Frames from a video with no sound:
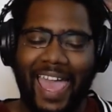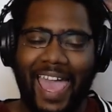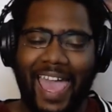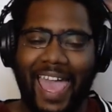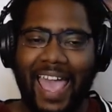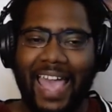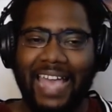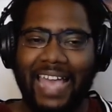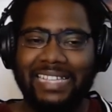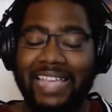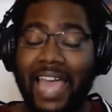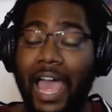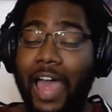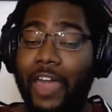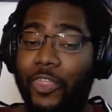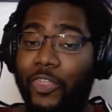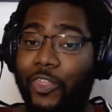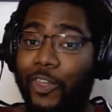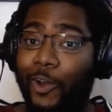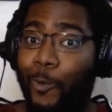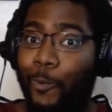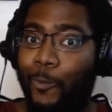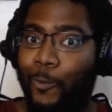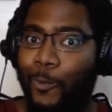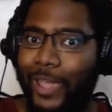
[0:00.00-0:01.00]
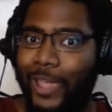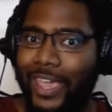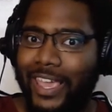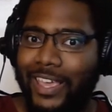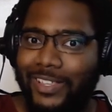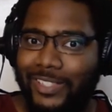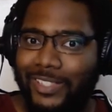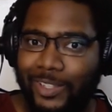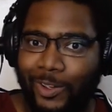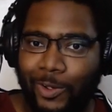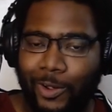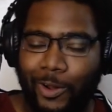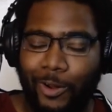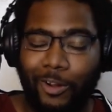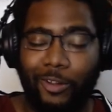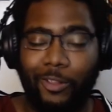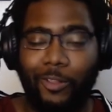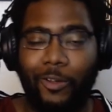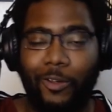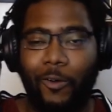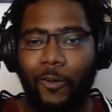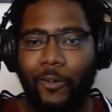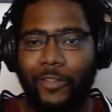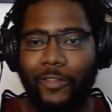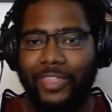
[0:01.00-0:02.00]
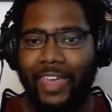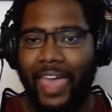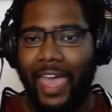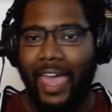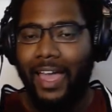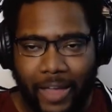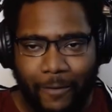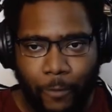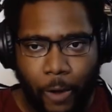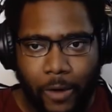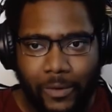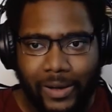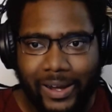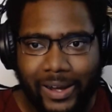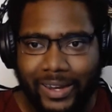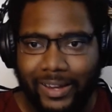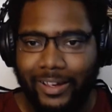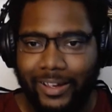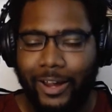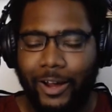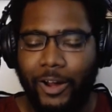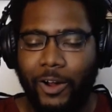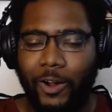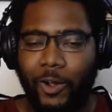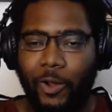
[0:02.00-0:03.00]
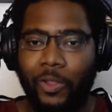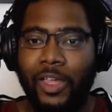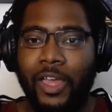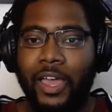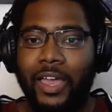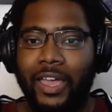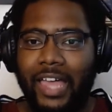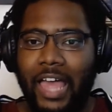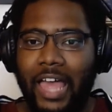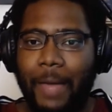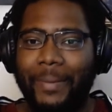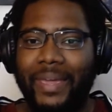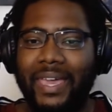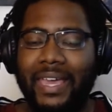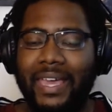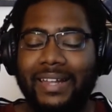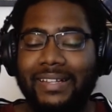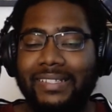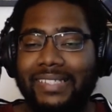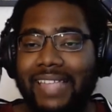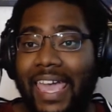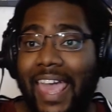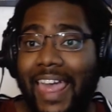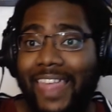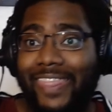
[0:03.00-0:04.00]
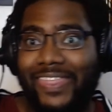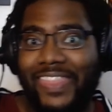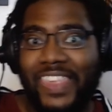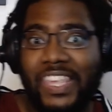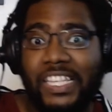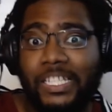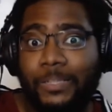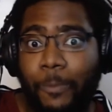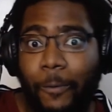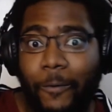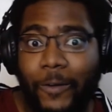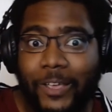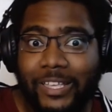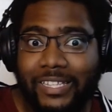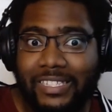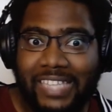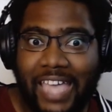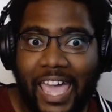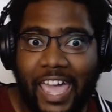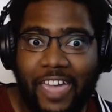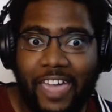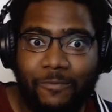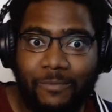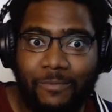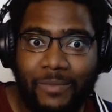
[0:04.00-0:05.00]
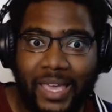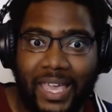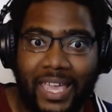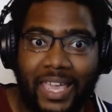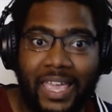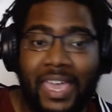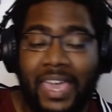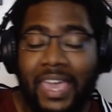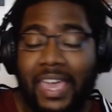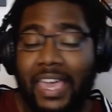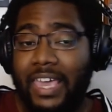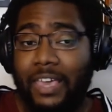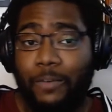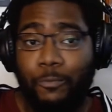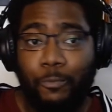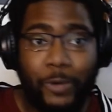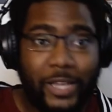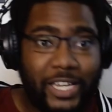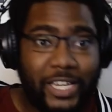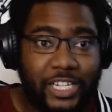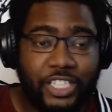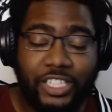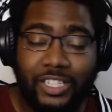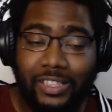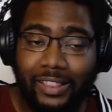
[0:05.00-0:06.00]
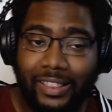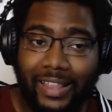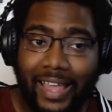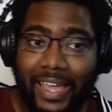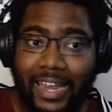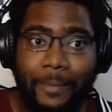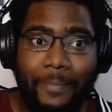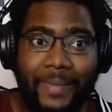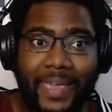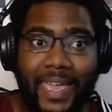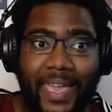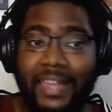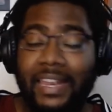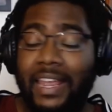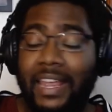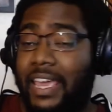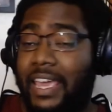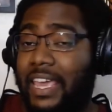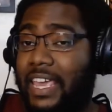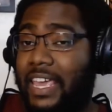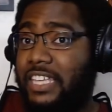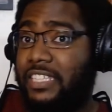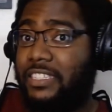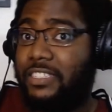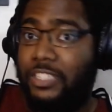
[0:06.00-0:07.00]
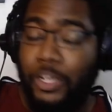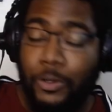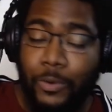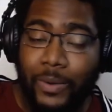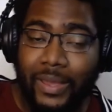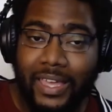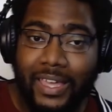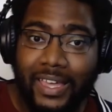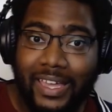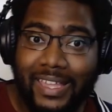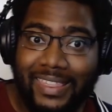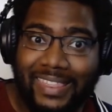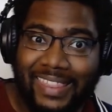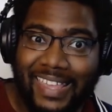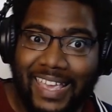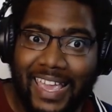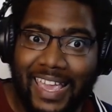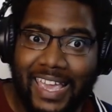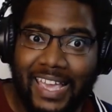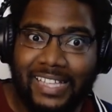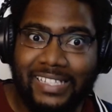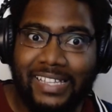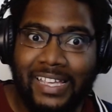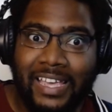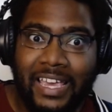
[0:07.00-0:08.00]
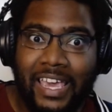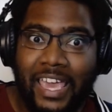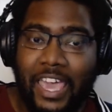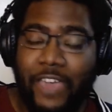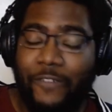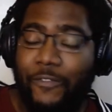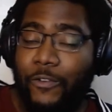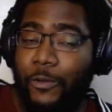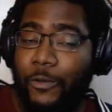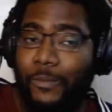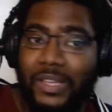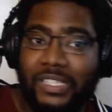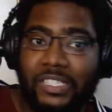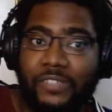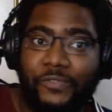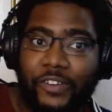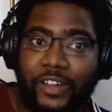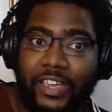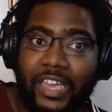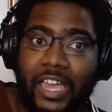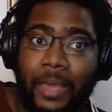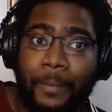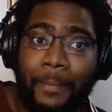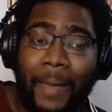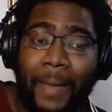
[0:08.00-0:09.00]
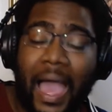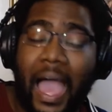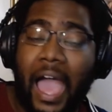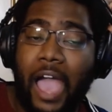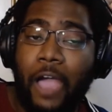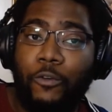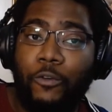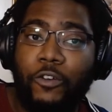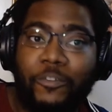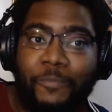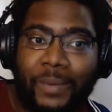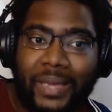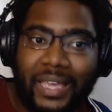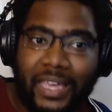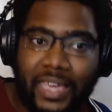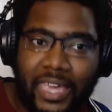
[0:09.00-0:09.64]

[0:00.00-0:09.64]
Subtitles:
as the Weasel Girl or that Rodent Girl coming in and is like, this boy saved me. We should let him in. He's doing good things. If it wasn't for him, I would have been